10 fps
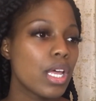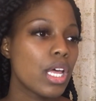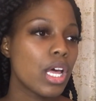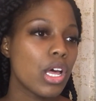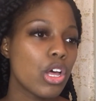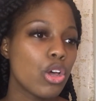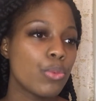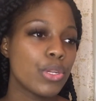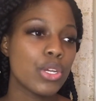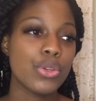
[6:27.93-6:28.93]

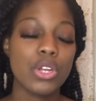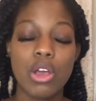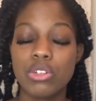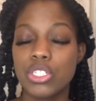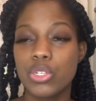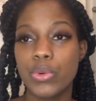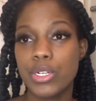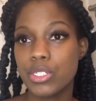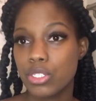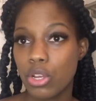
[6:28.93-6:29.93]
you're not sure where to
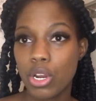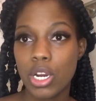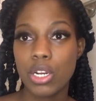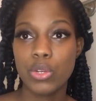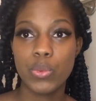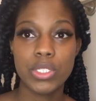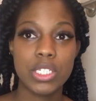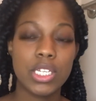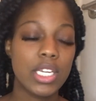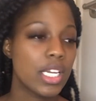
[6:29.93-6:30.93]
start, what to
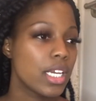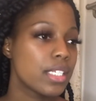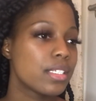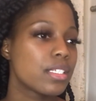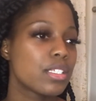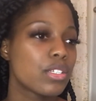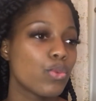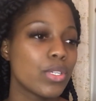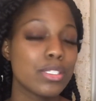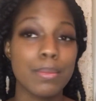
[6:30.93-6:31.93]
get,
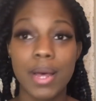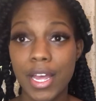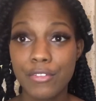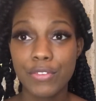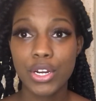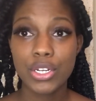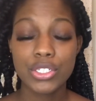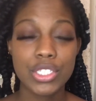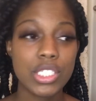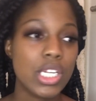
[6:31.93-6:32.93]
what to buy
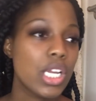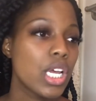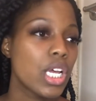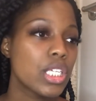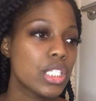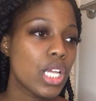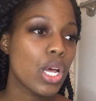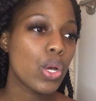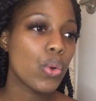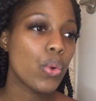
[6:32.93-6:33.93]
first.
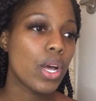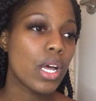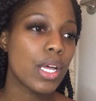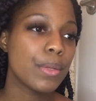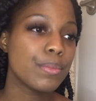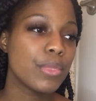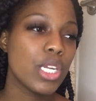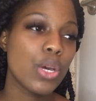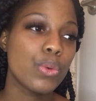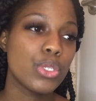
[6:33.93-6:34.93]
So,
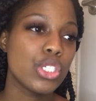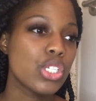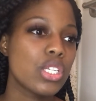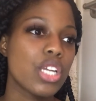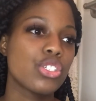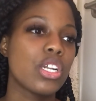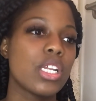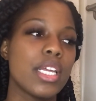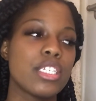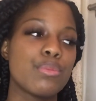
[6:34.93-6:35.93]
and just not trying to
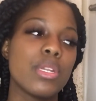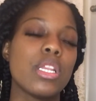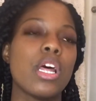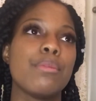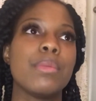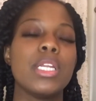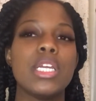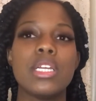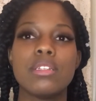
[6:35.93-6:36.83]
like spend a lot of money,